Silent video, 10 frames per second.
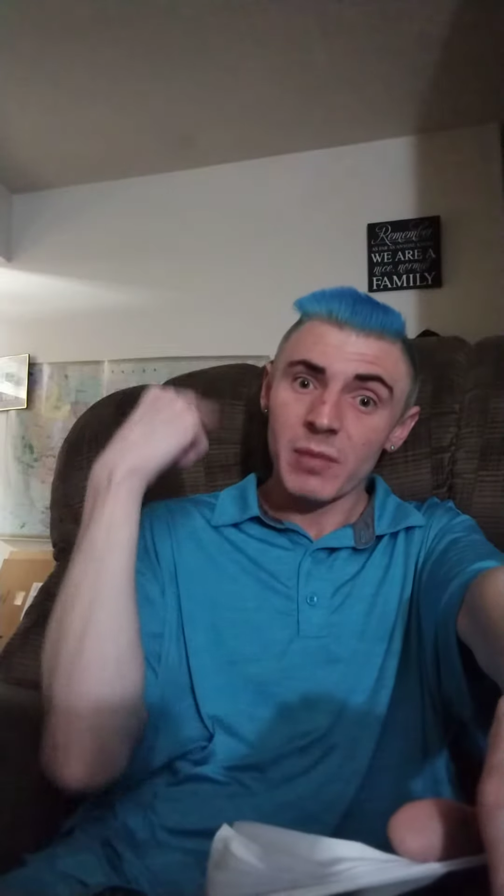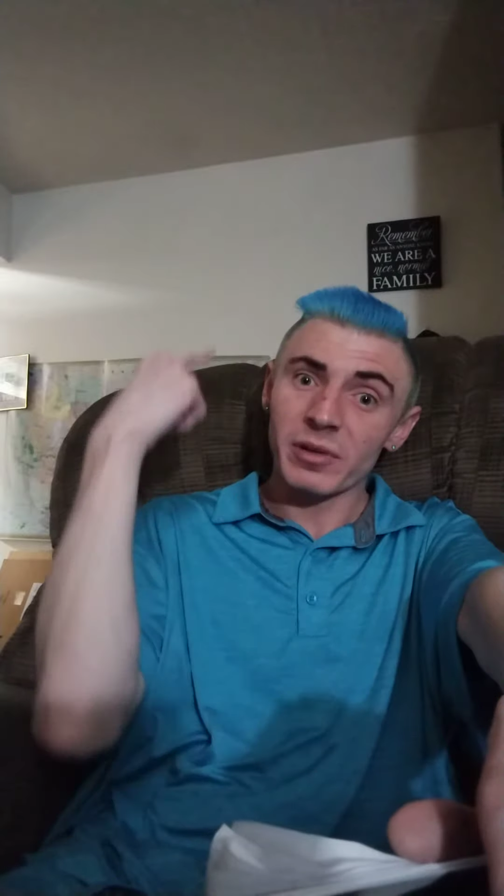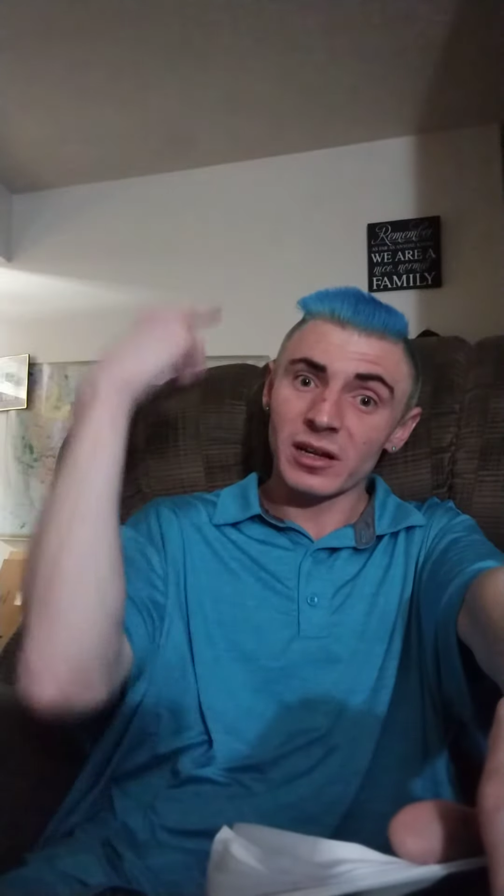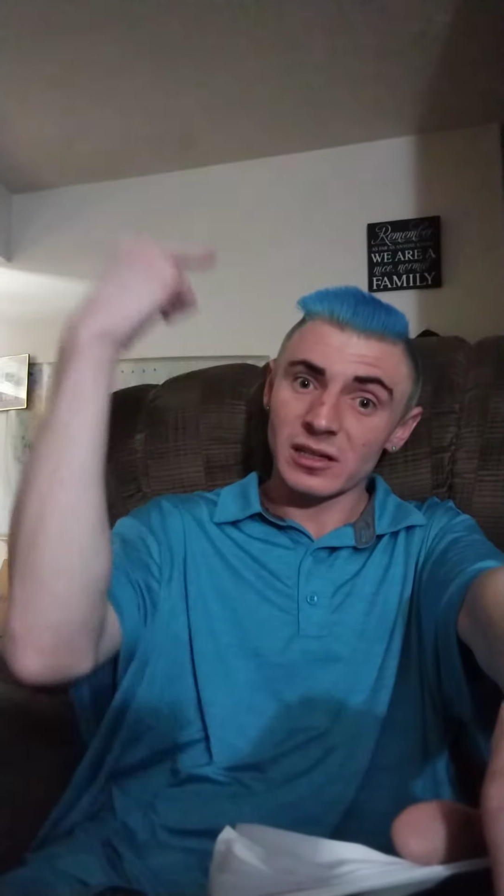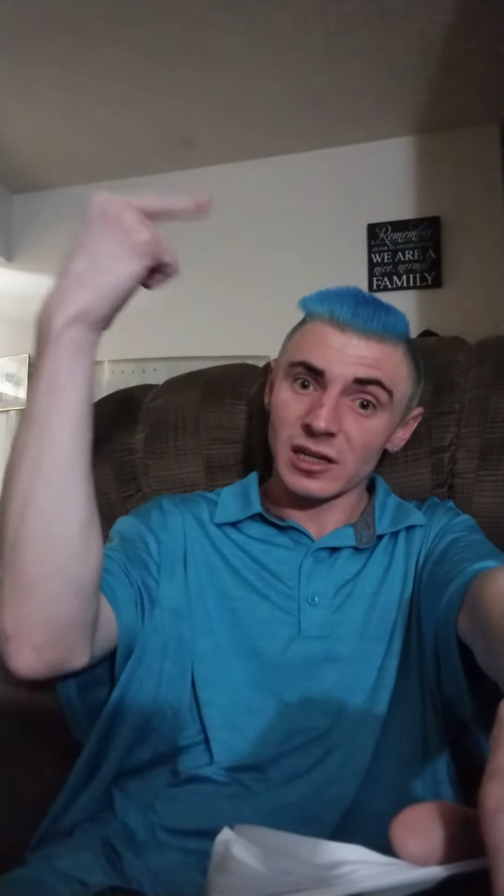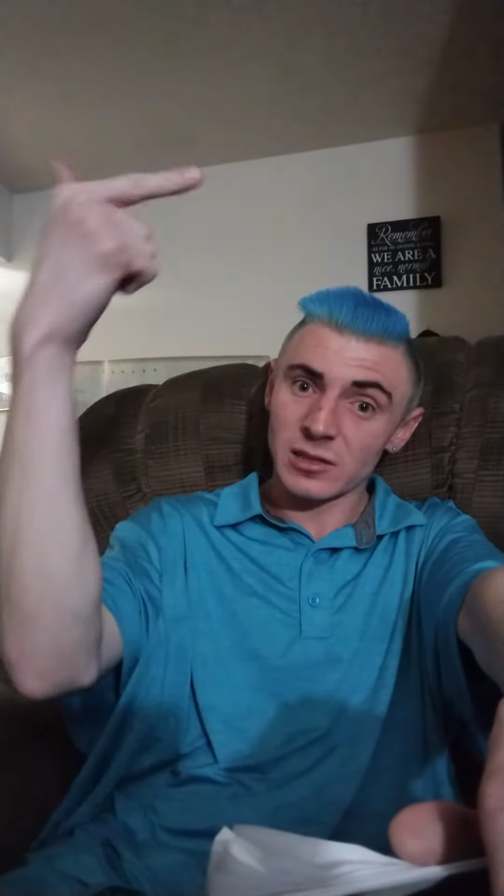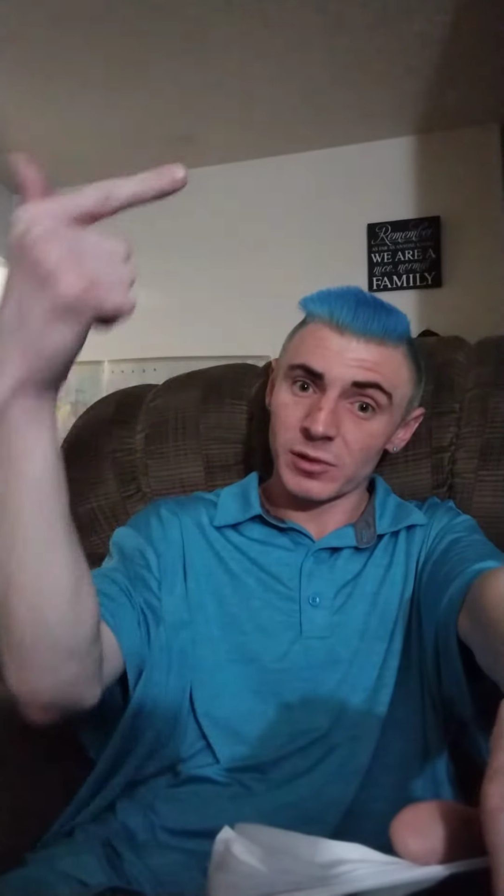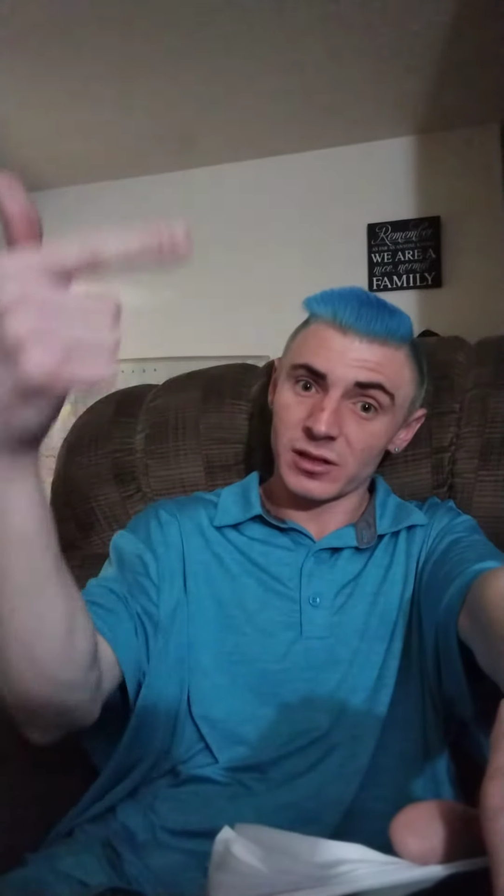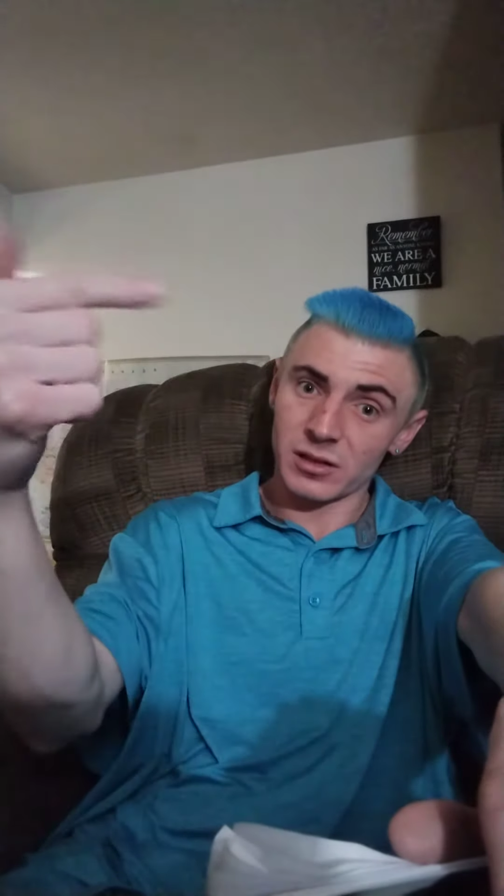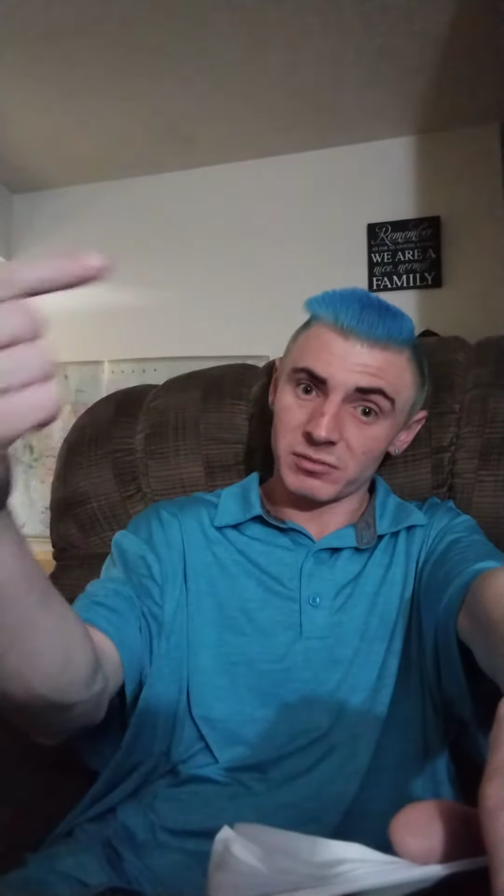because I
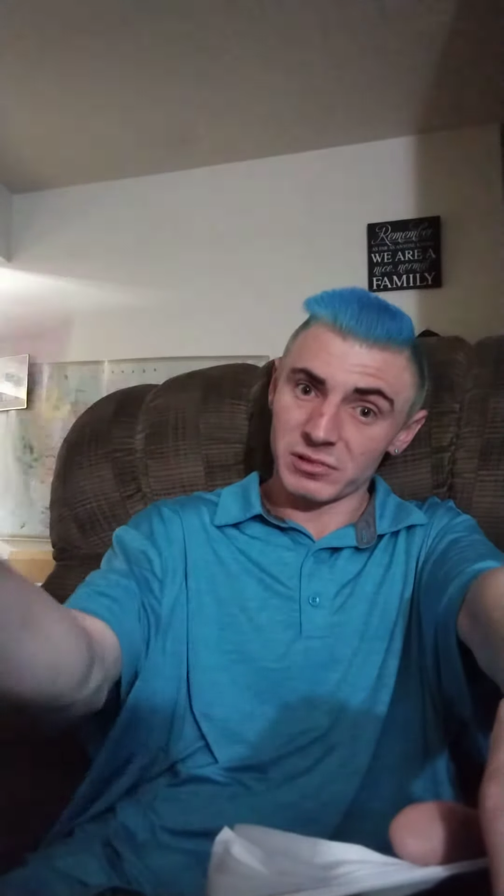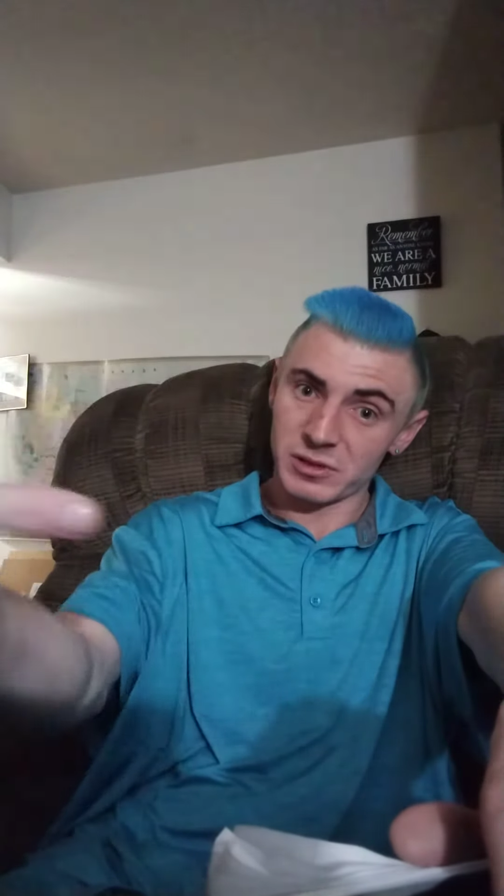explain the